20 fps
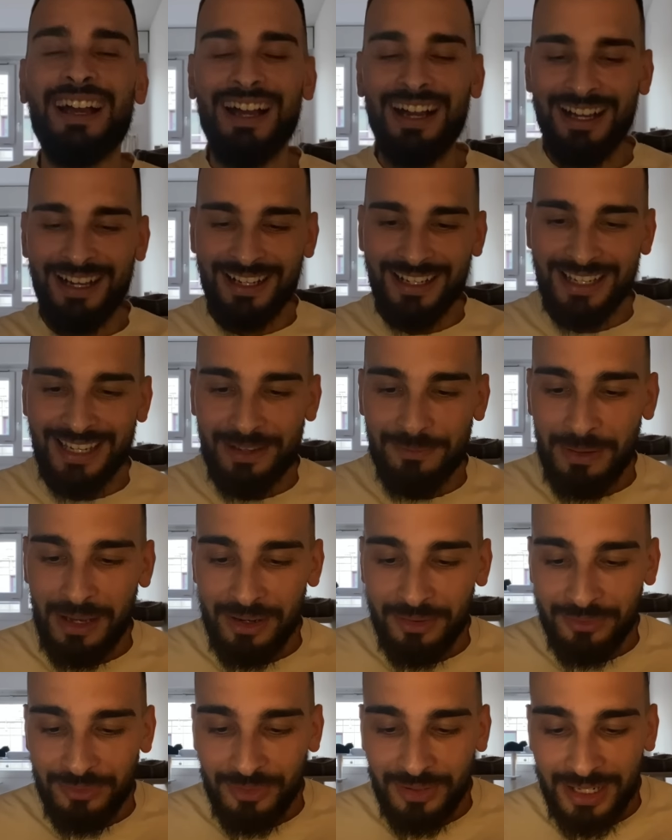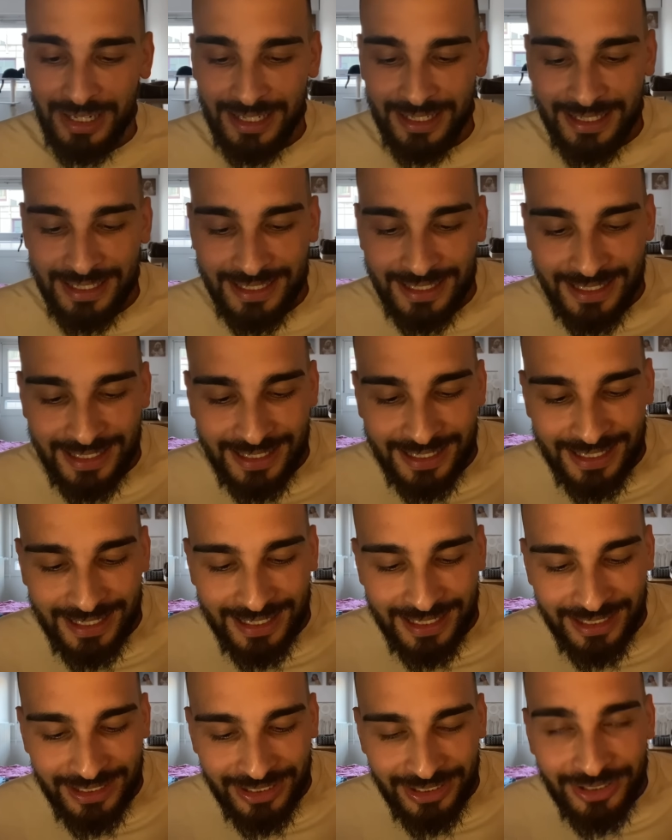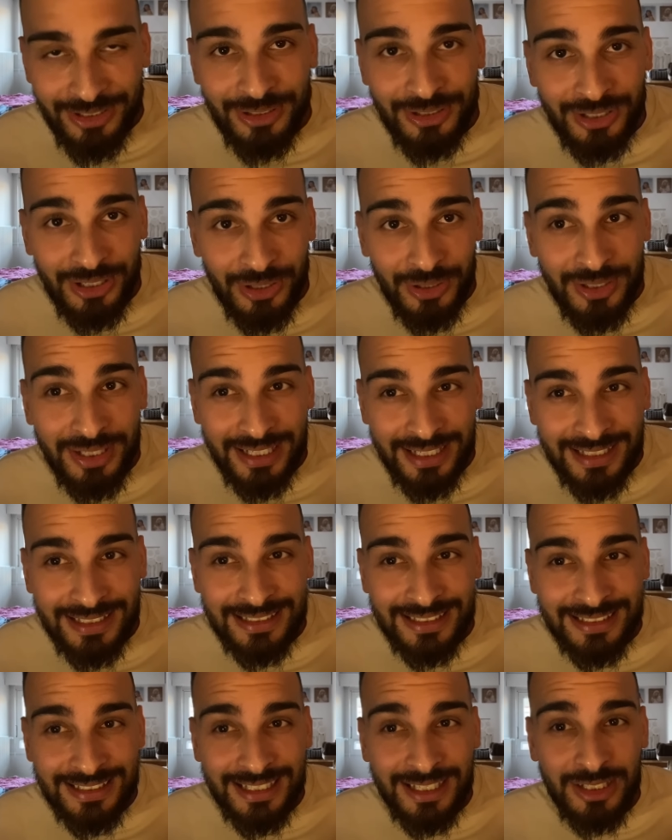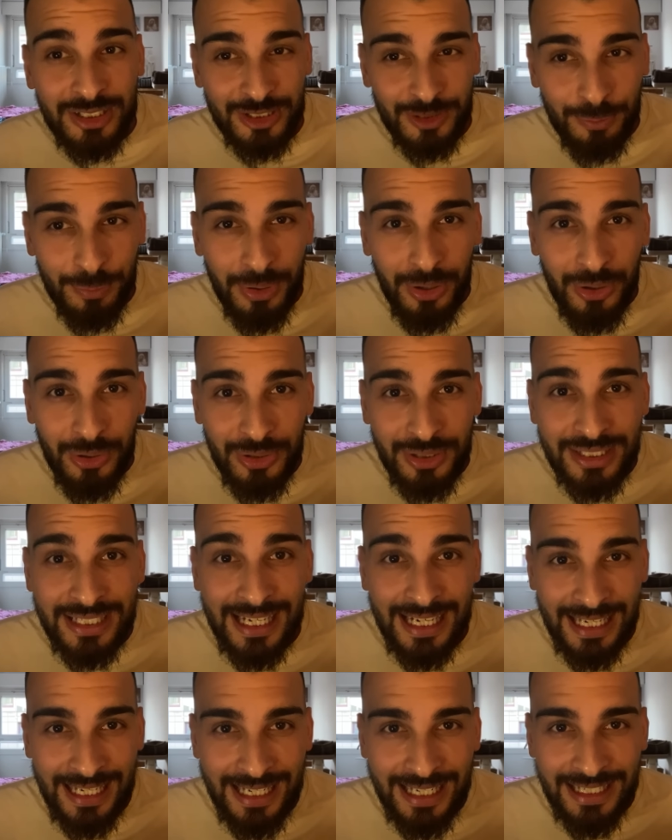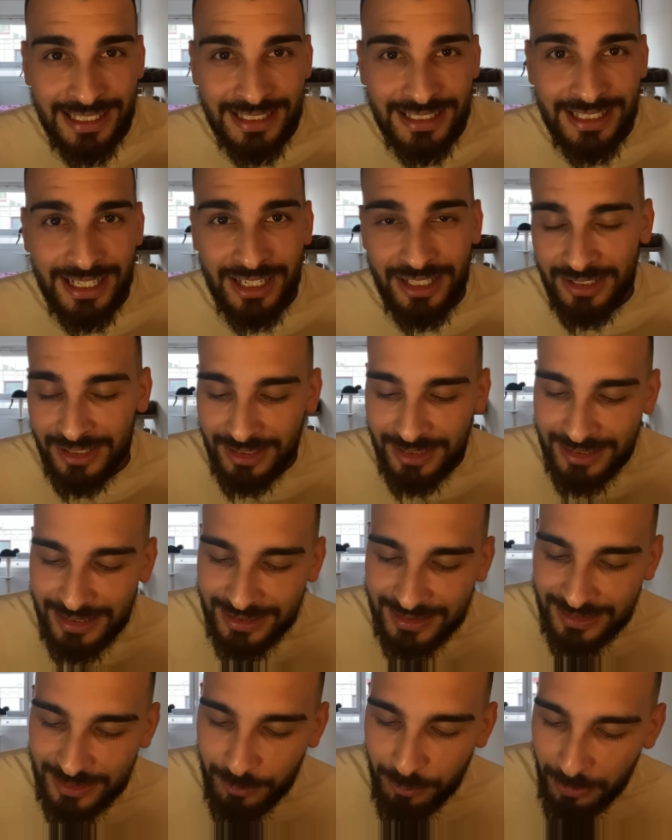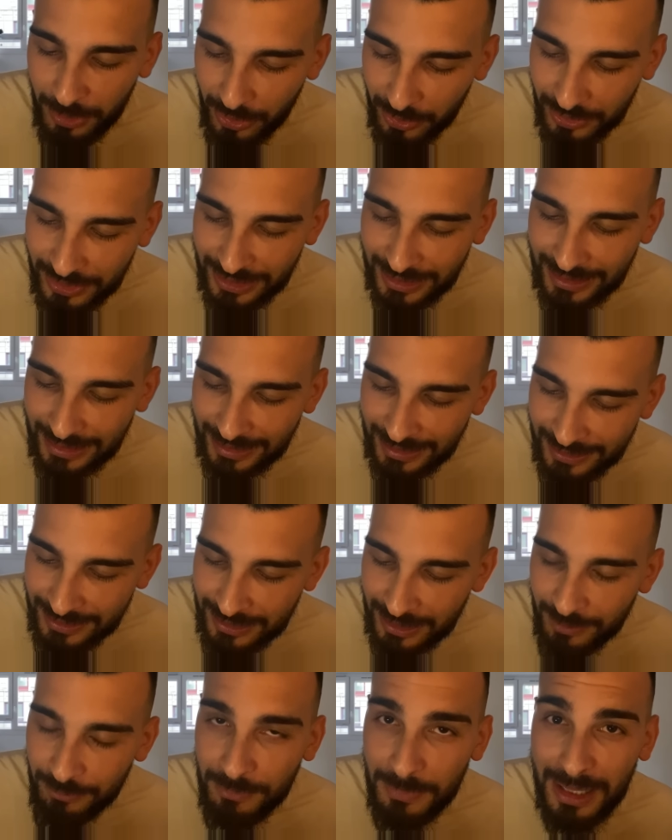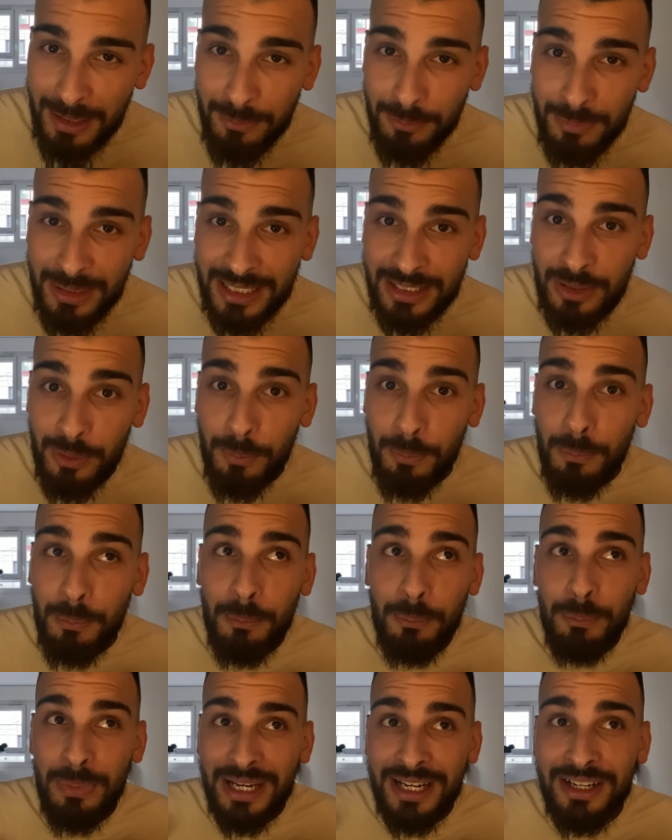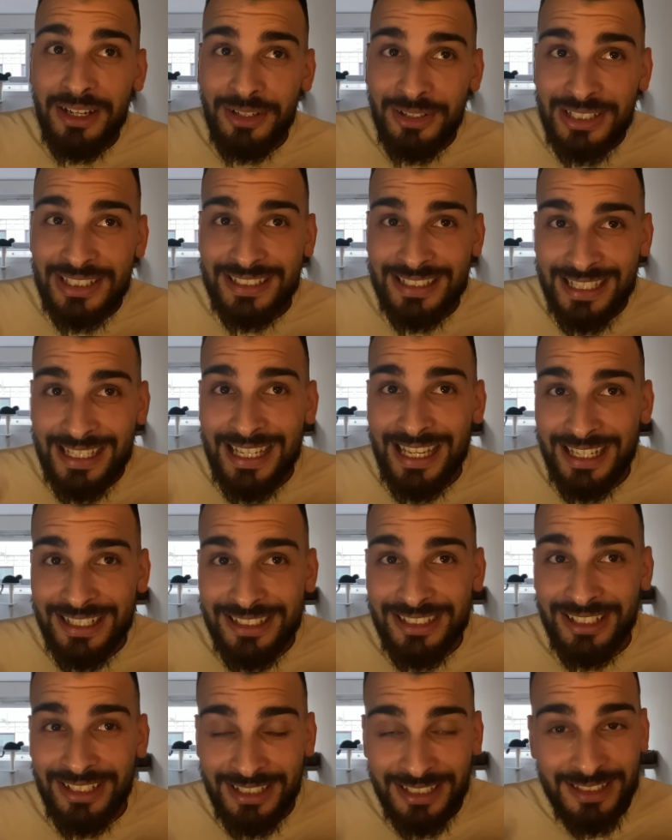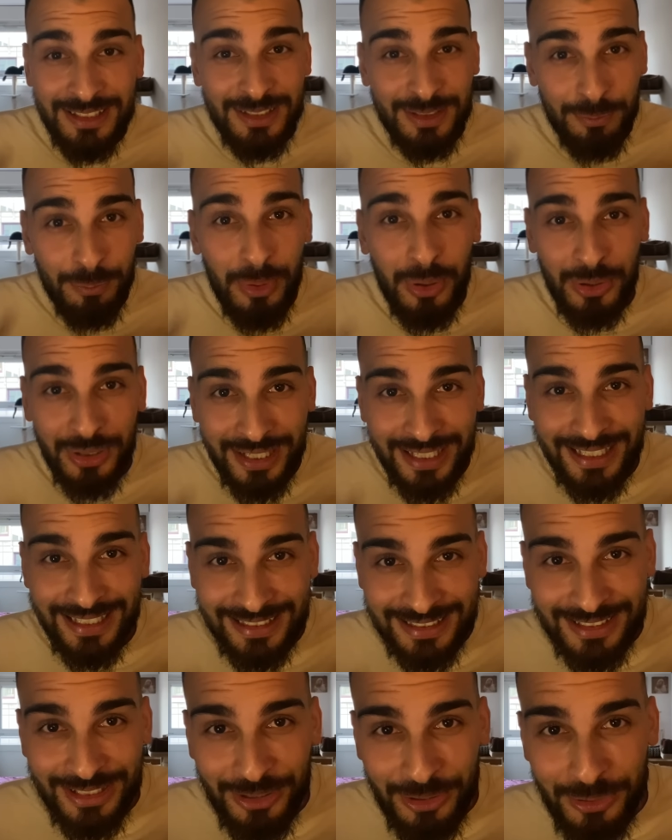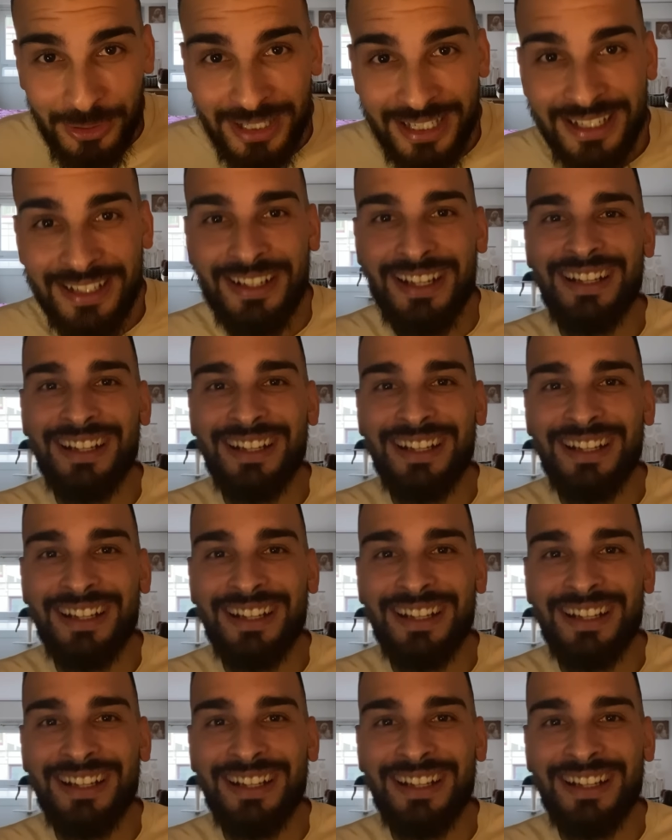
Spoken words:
Okay, my friend. Do you know this sport legend? This sport legend may be the biggest legend in sport history.